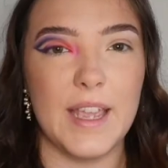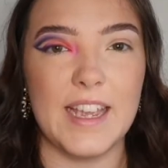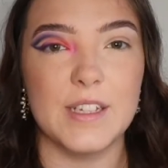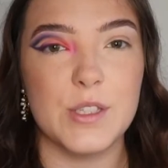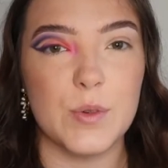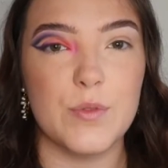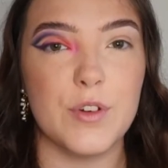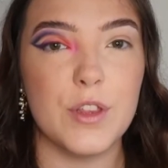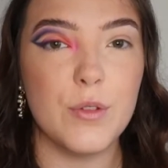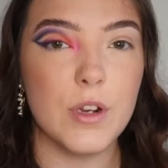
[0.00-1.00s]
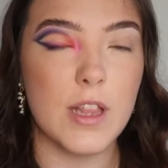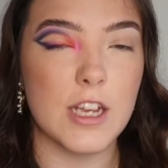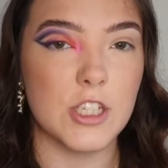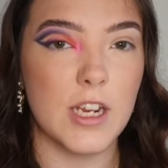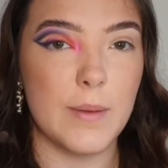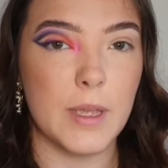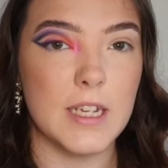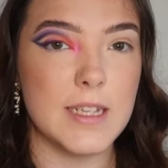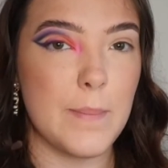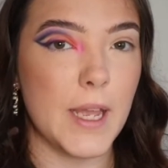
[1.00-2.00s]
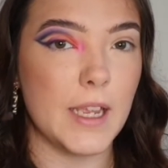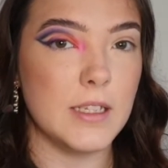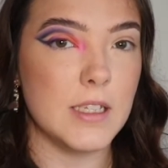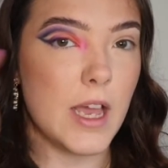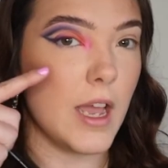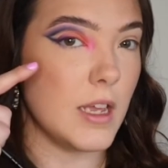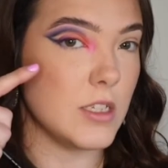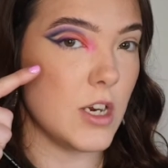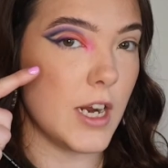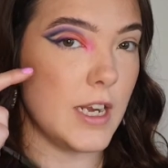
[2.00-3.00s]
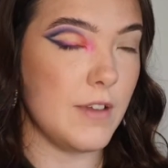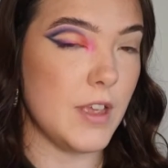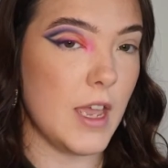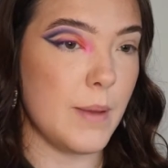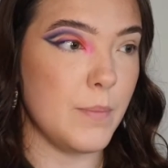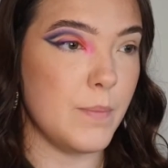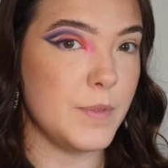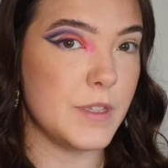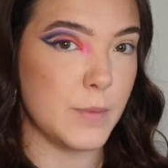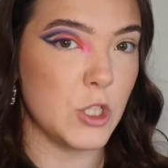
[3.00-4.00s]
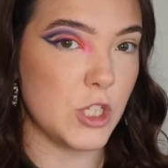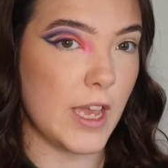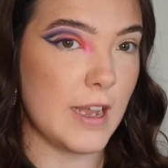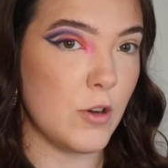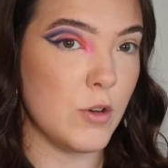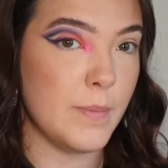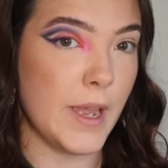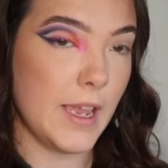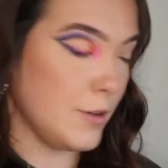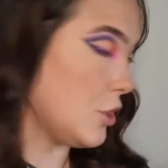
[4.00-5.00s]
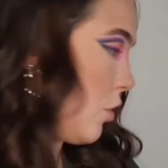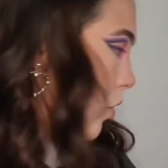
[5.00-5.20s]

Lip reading: Okay, so for the lower lash line, I'm going to dip back into that dark navy and smudge that on my outer